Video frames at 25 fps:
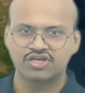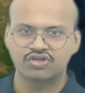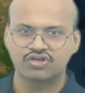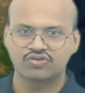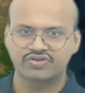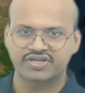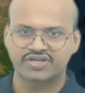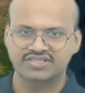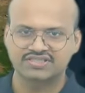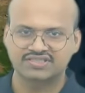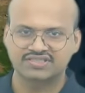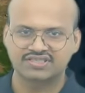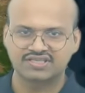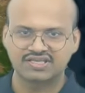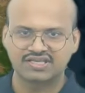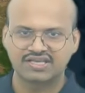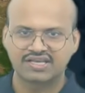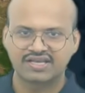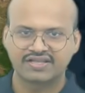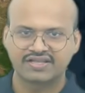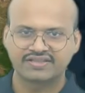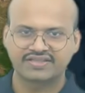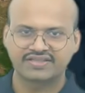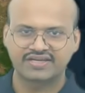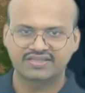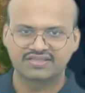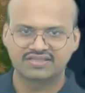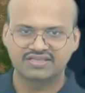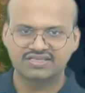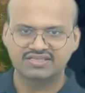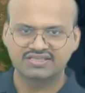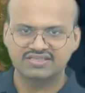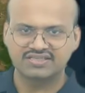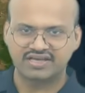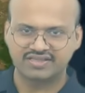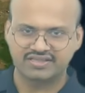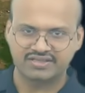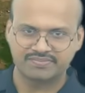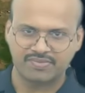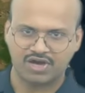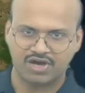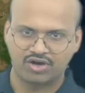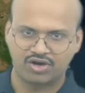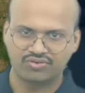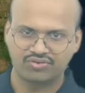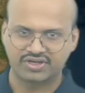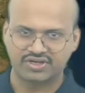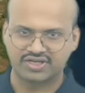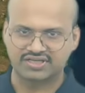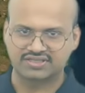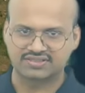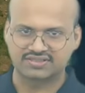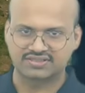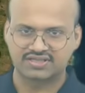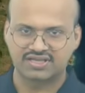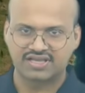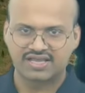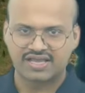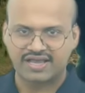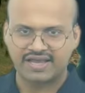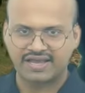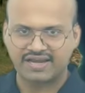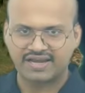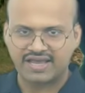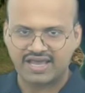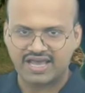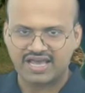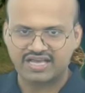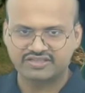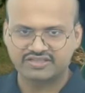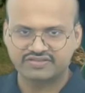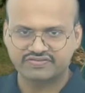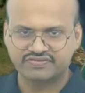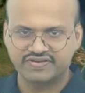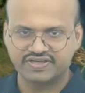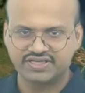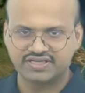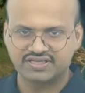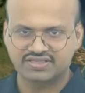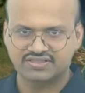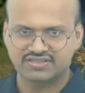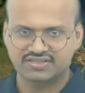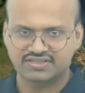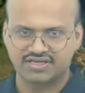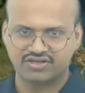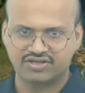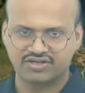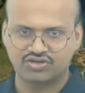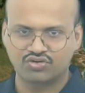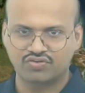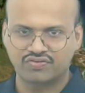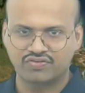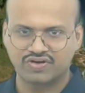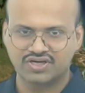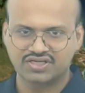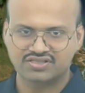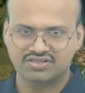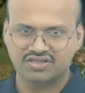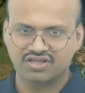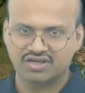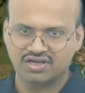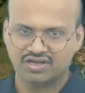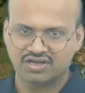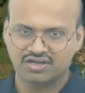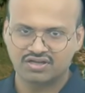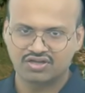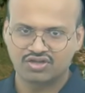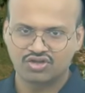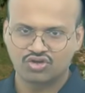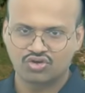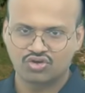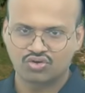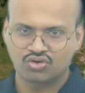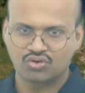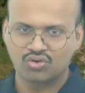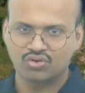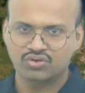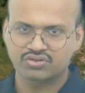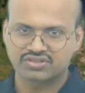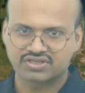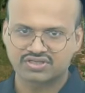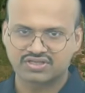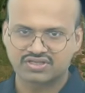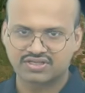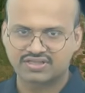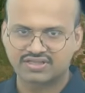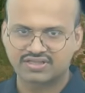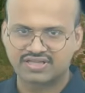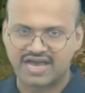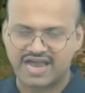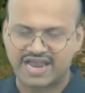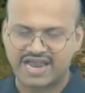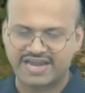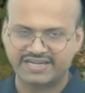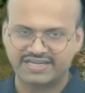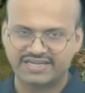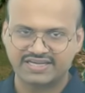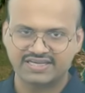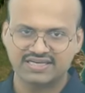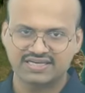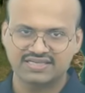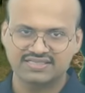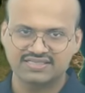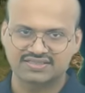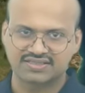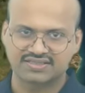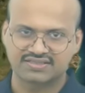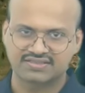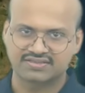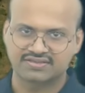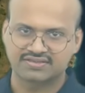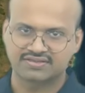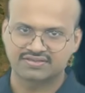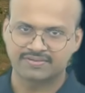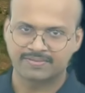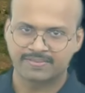can see that these are the mountains, and as we descend towards the coast, the height decreases.